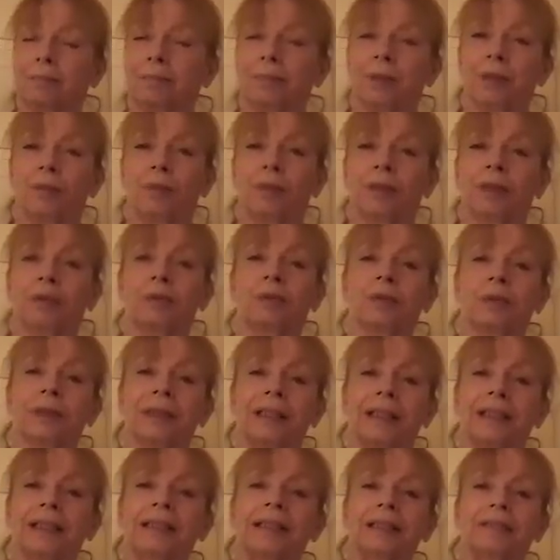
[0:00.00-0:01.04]
but with all
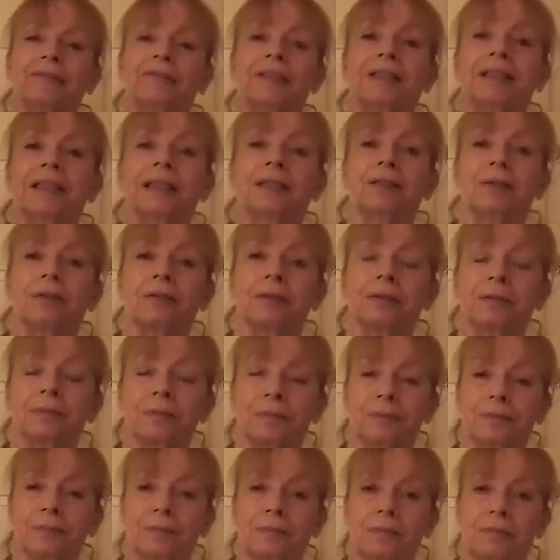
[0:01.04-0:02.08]
these physical
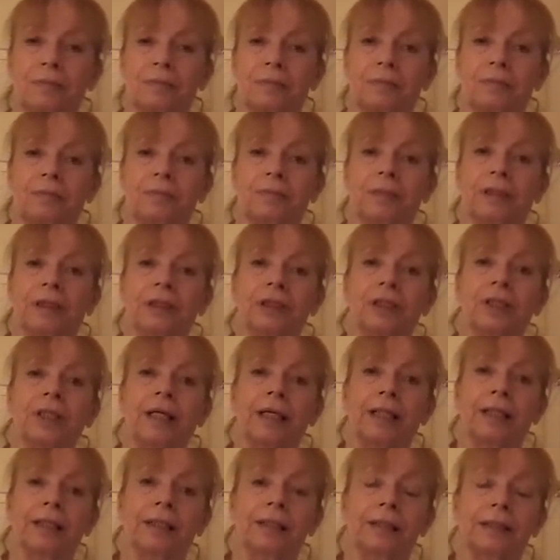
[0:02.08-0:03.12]

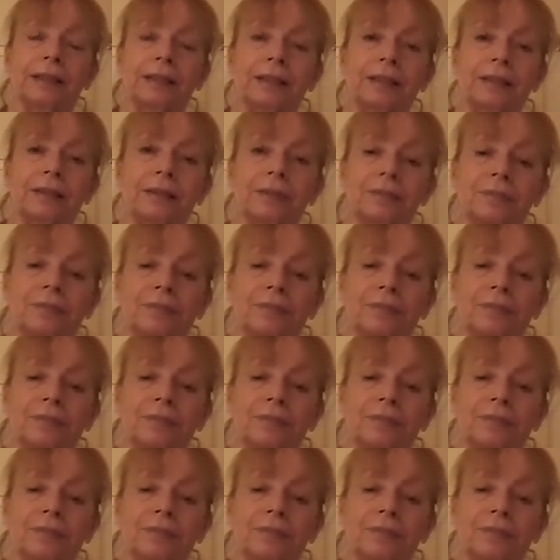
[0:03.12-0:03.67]
restraints.